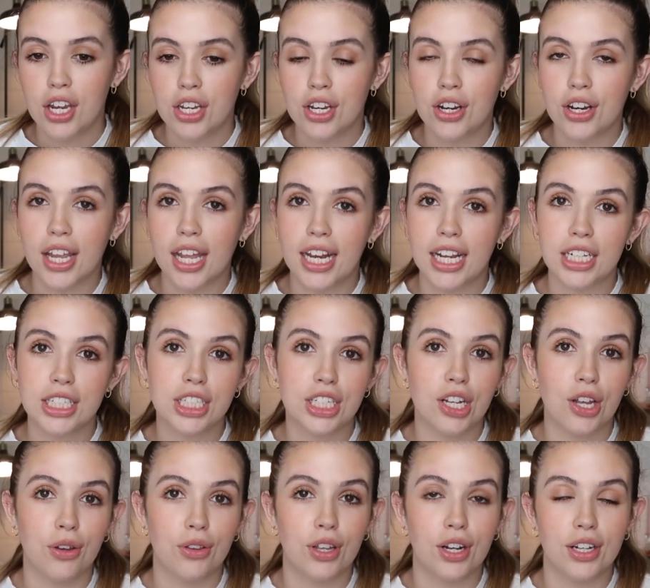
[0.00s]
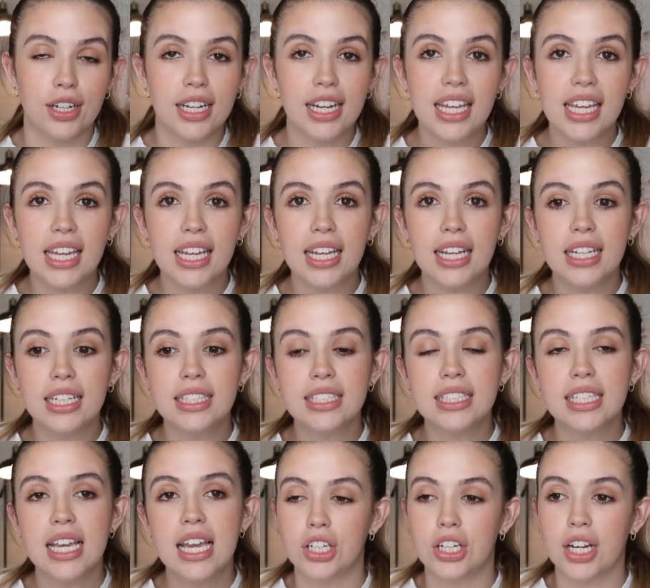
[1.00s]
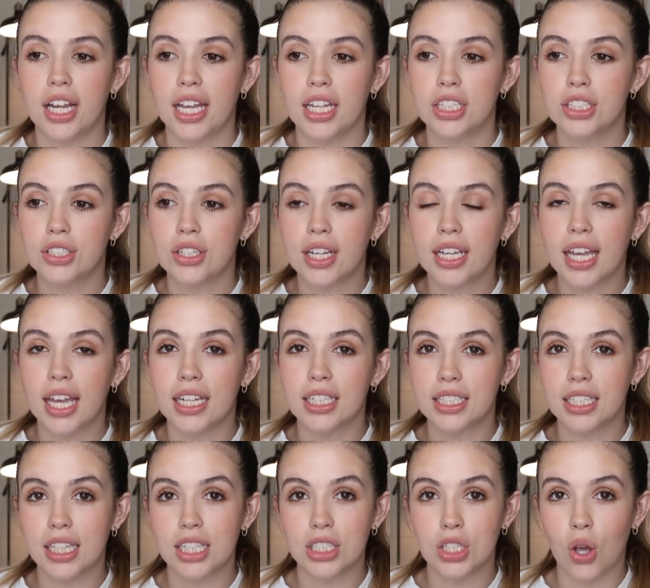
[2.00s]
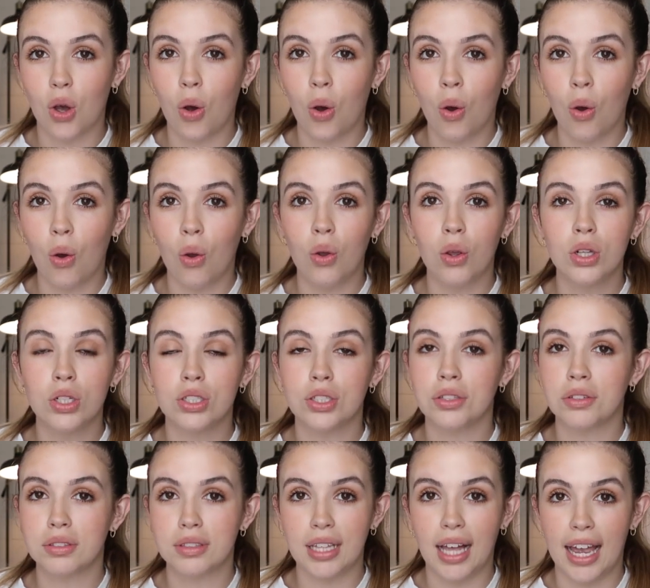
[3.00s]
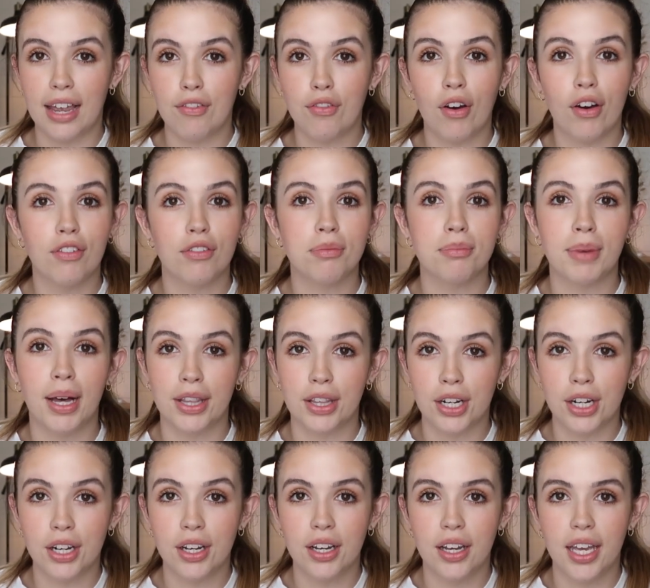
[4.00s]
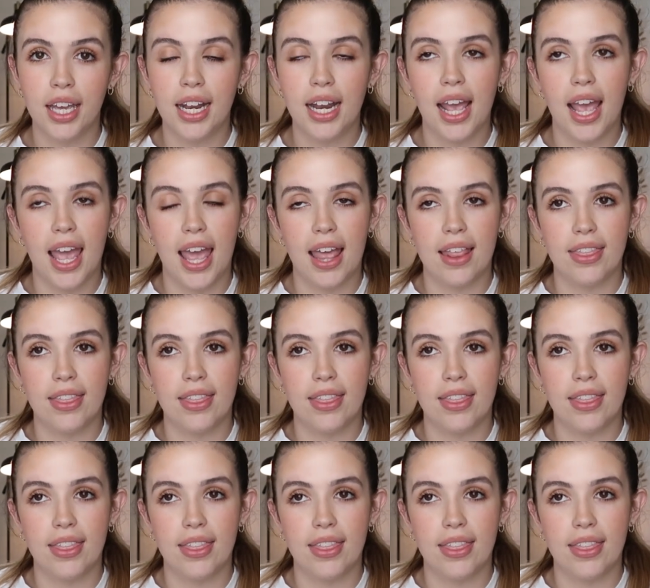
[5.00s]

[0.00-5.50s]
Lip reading: you're getting to know their needs, you're entering into this whole new life of motherhood